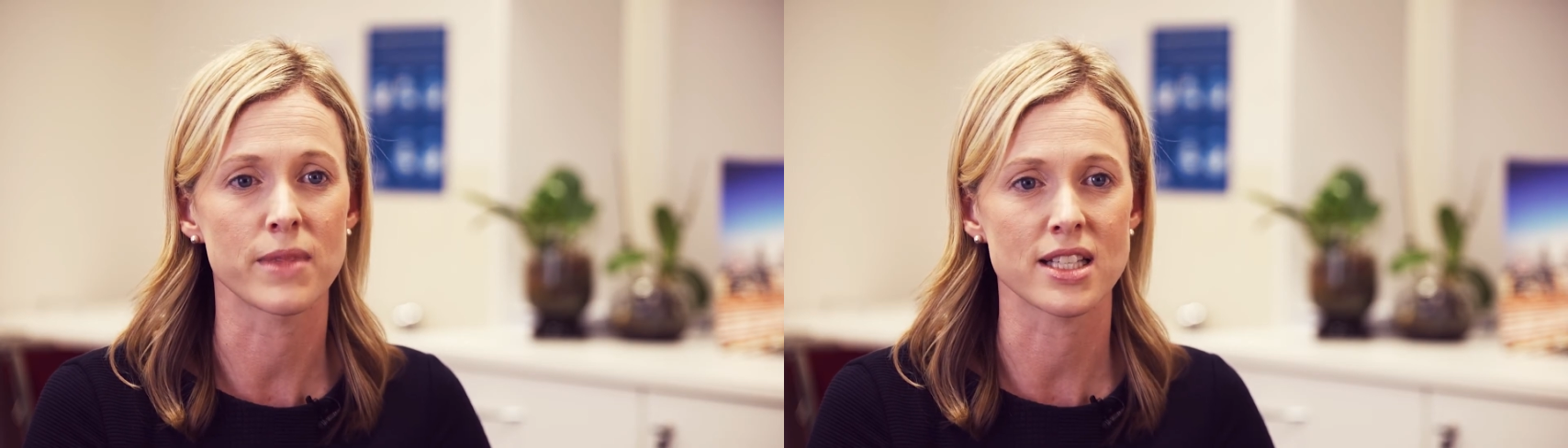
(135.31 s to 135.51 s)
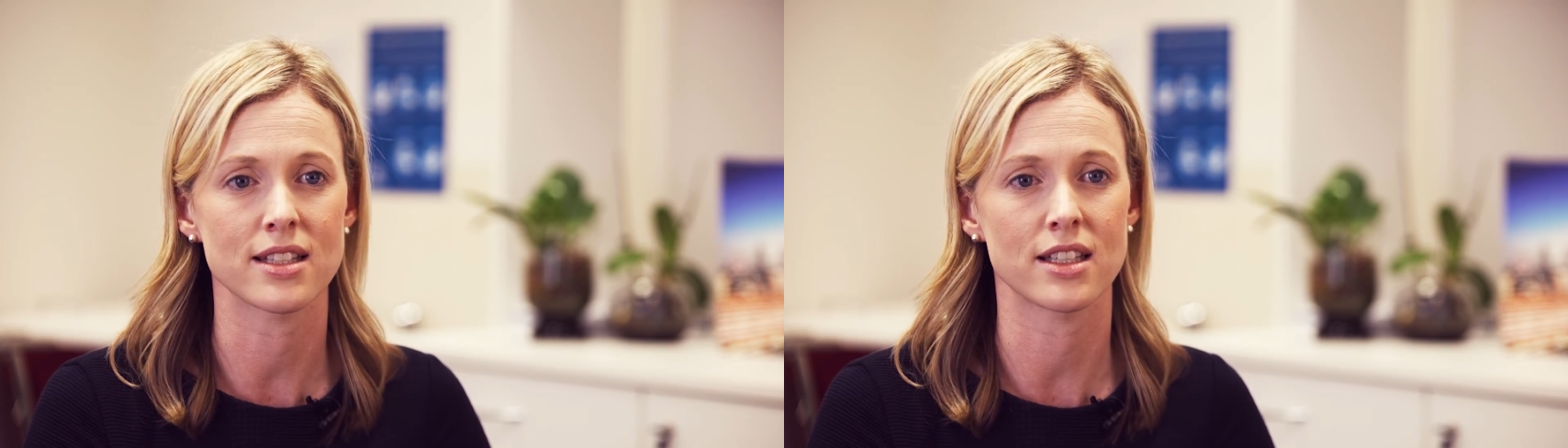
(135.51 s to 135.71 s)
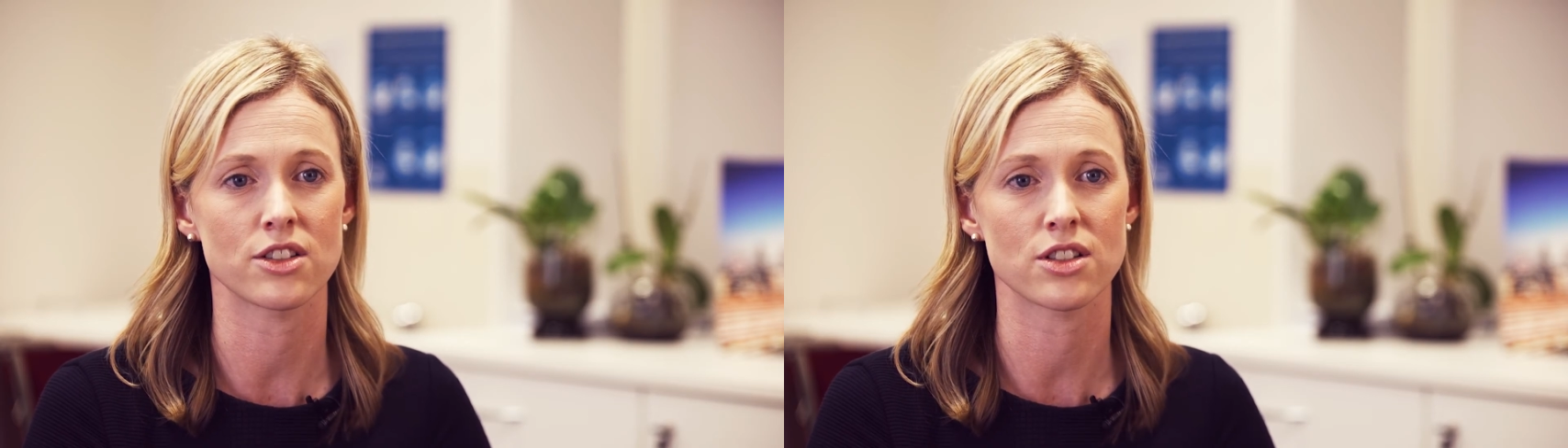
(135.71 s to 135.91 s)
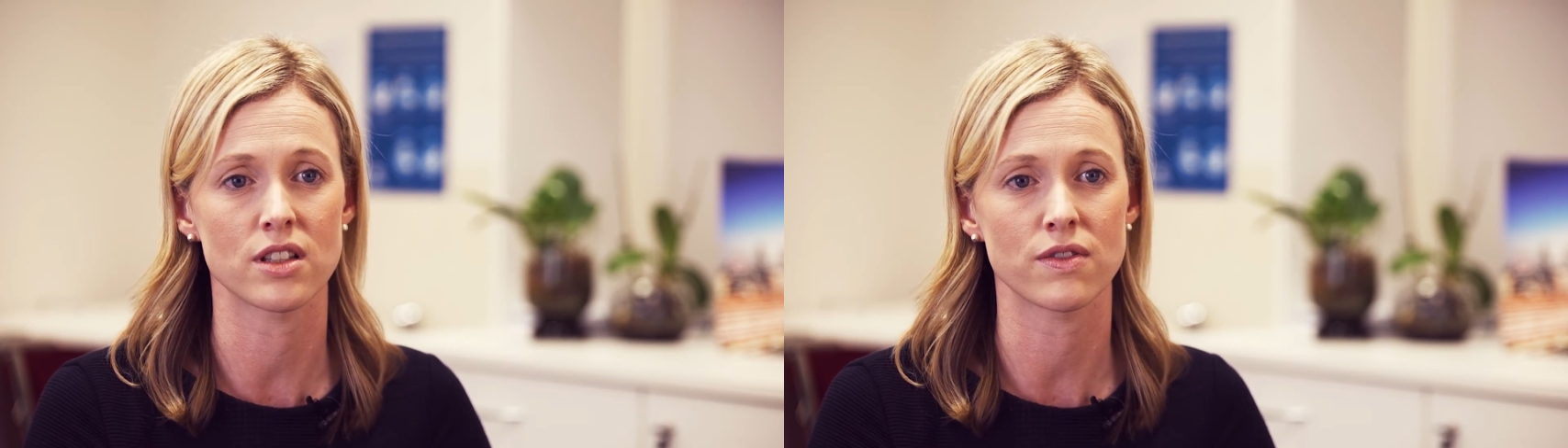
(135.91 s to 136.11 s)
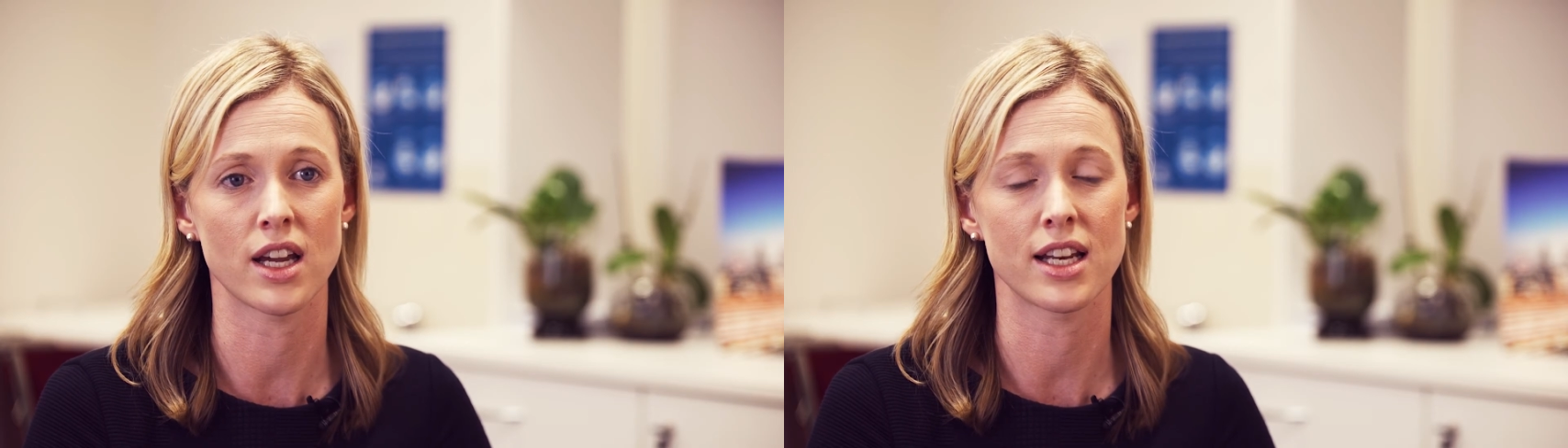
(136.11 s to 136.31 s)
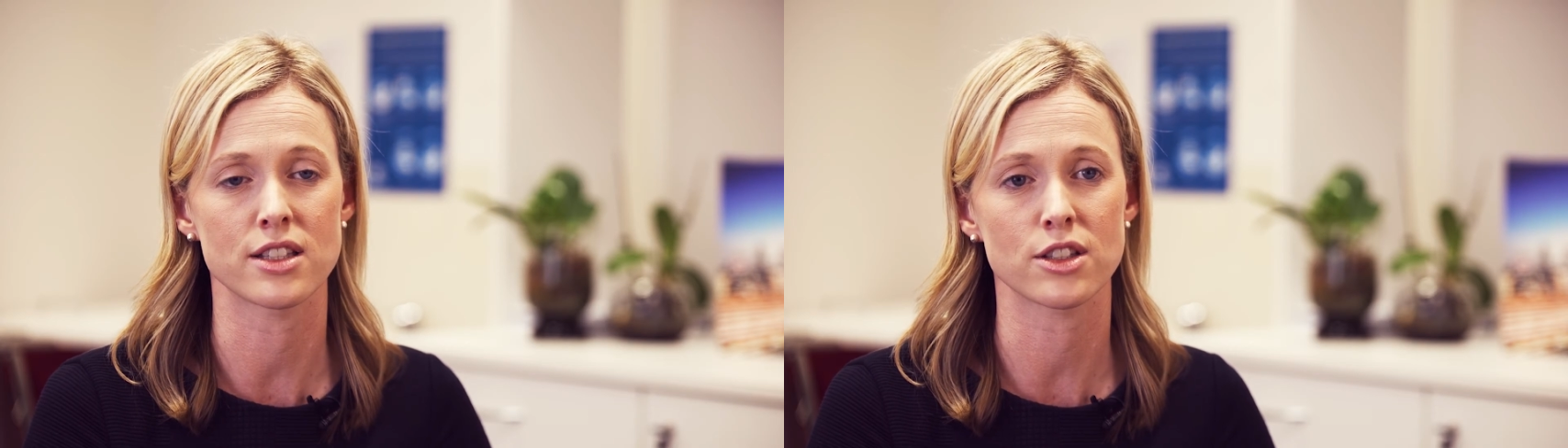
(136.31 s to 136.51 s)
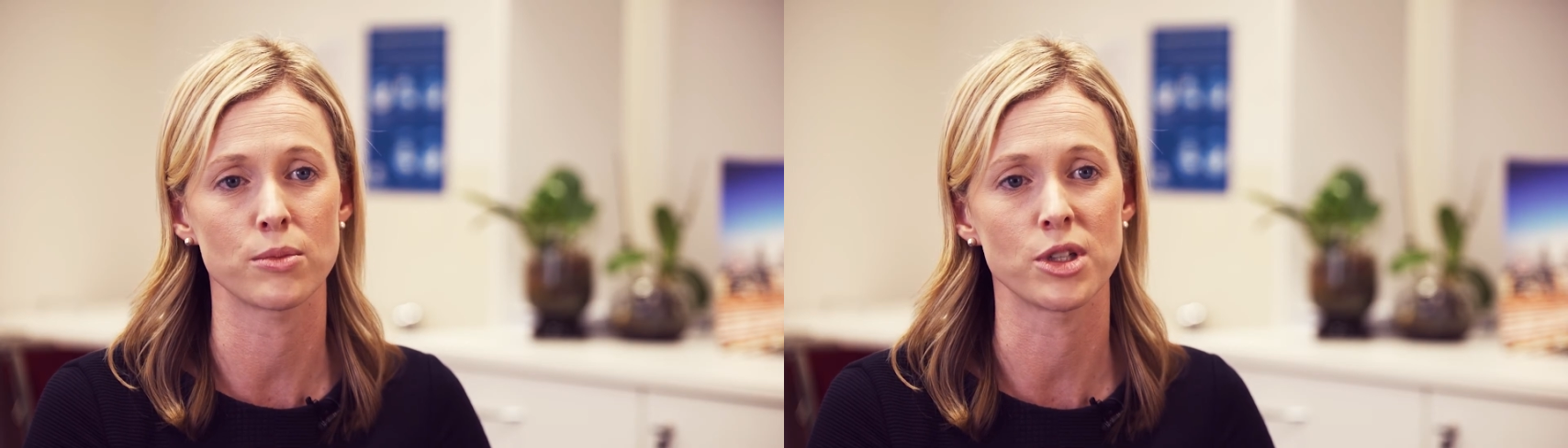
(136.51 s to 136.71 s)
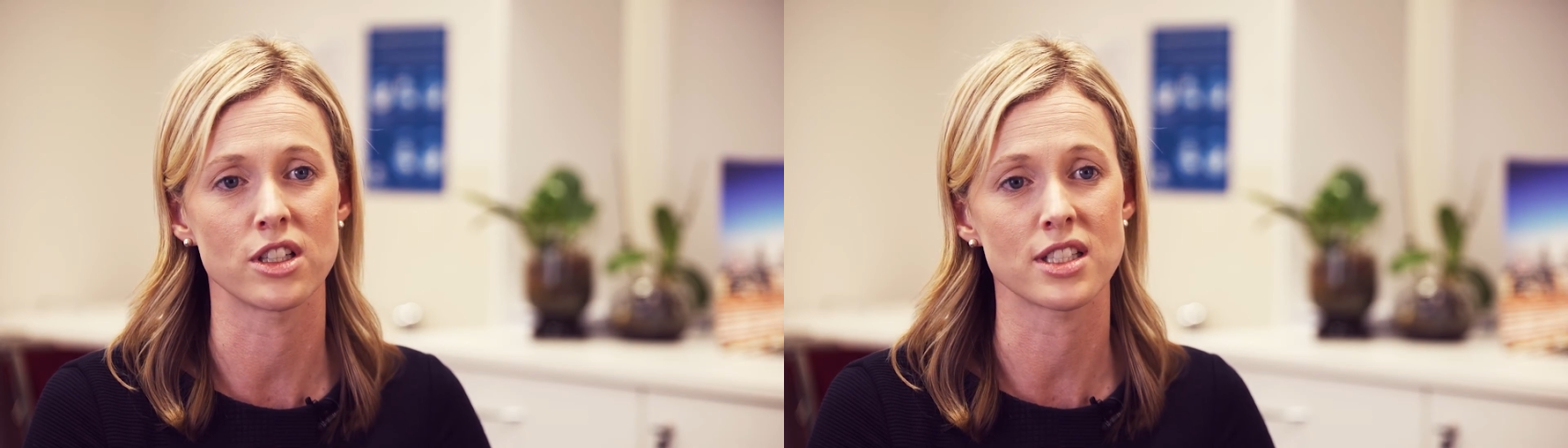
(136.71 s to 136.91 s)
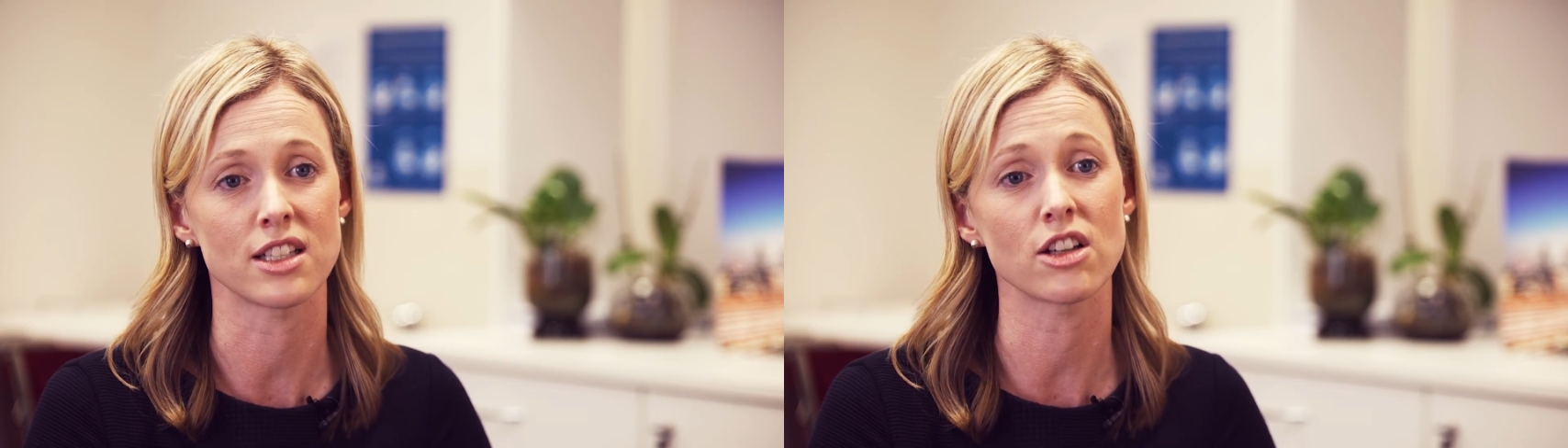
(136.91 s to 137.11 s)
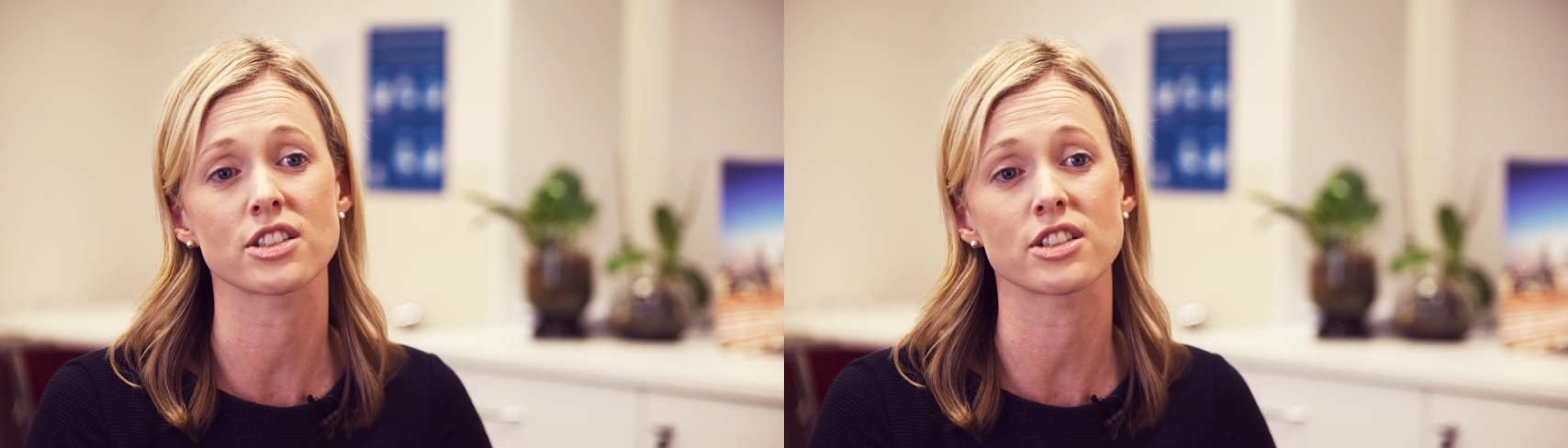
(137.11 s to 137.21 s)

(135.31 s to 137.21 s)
message to the finance community,